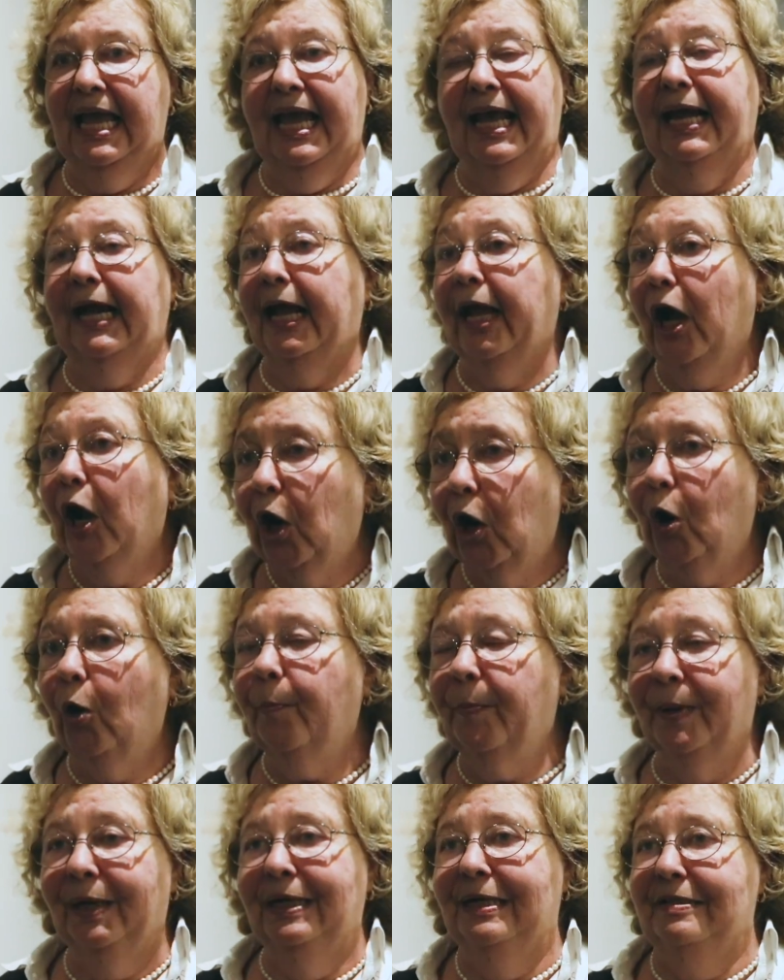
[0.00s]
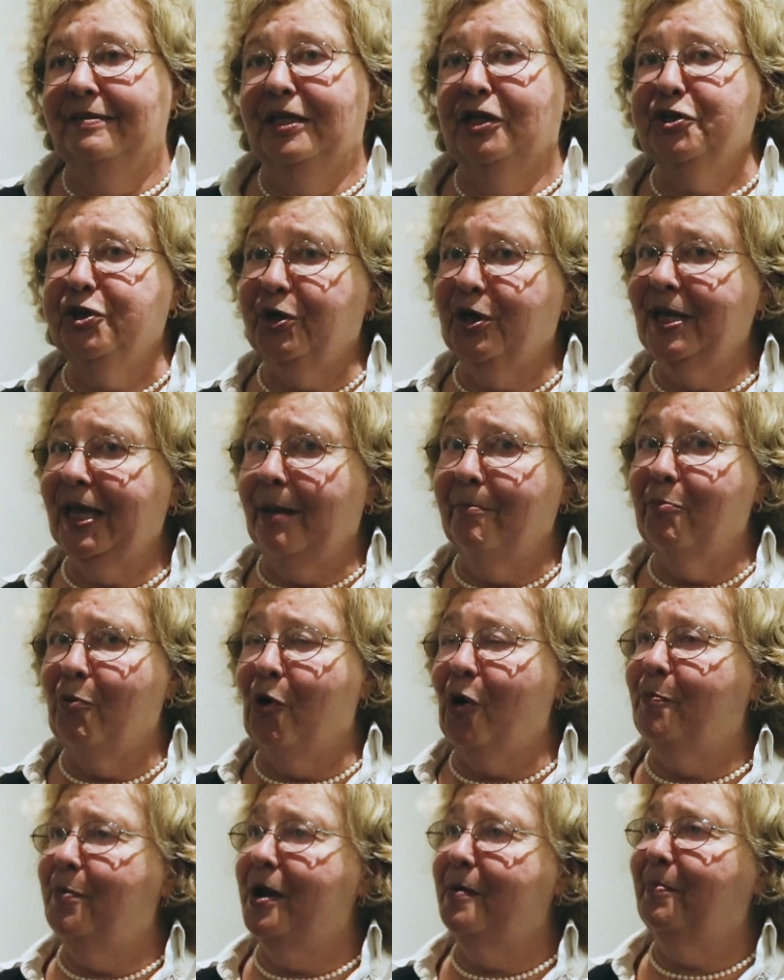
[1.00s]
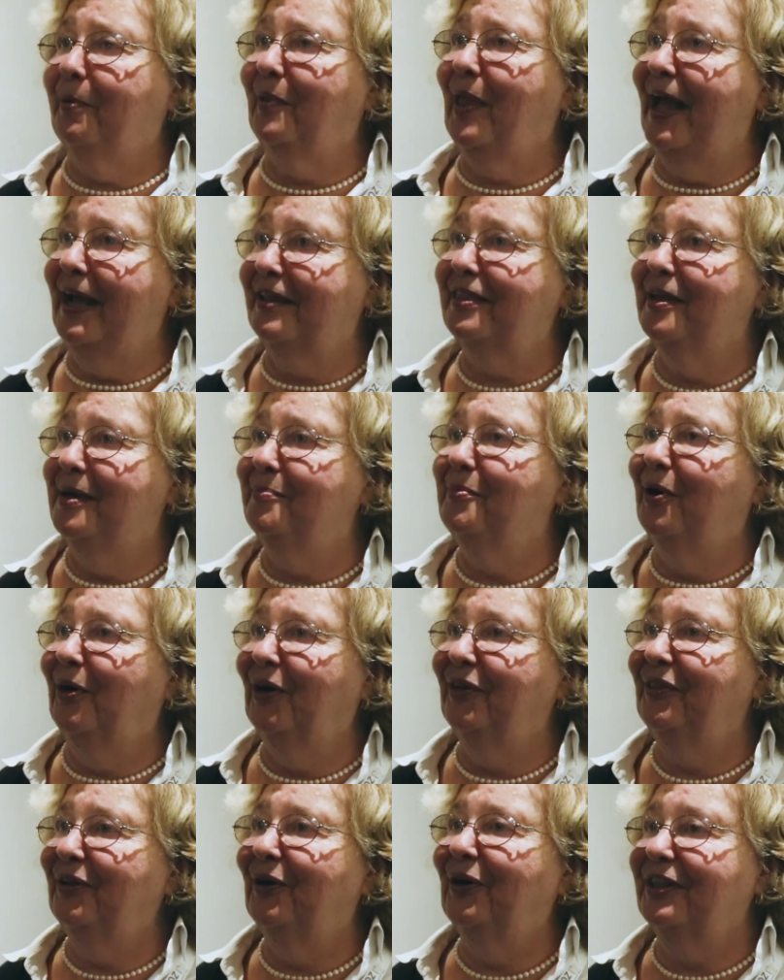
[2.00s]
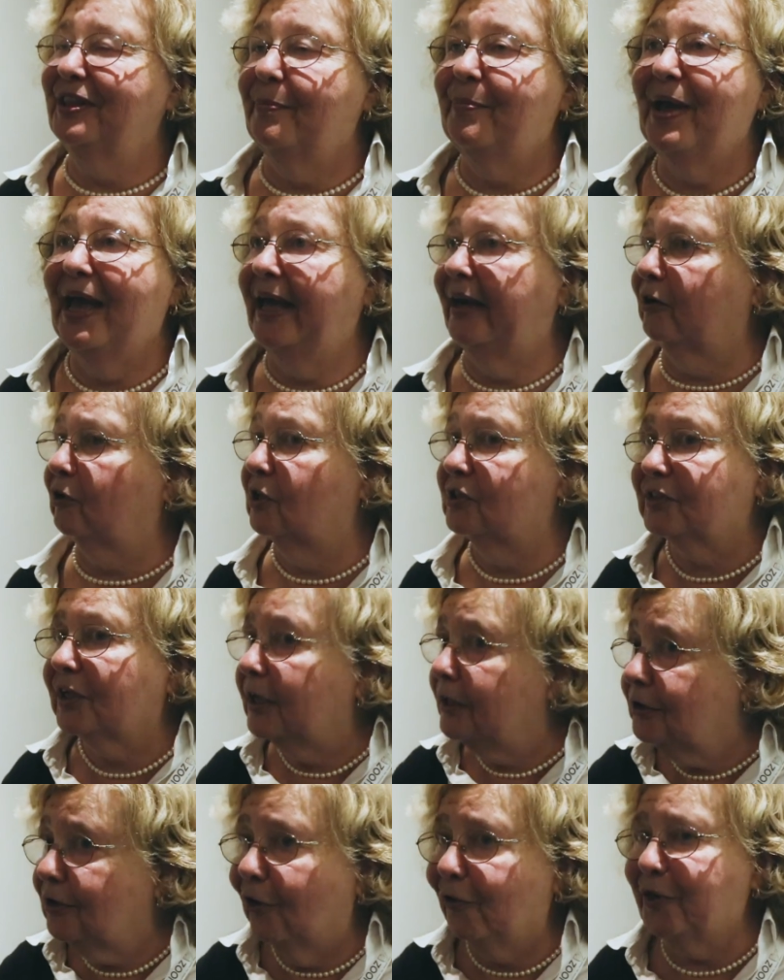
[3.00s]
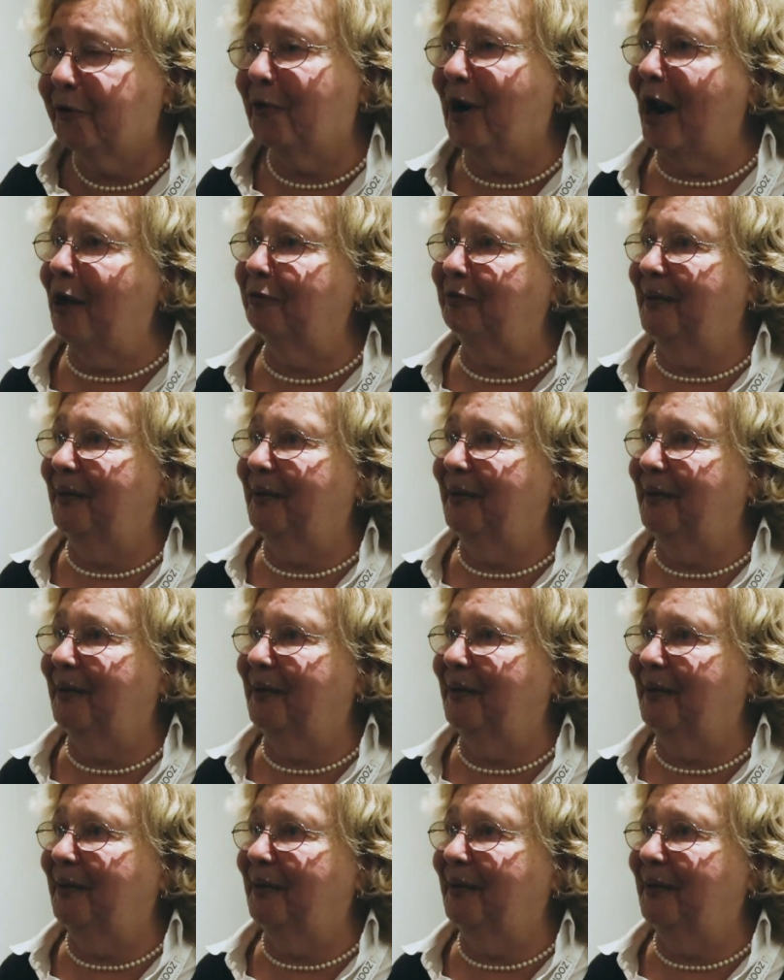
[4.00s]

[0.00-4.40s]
And I hope that you can get more people like them on the panel, because I know they're out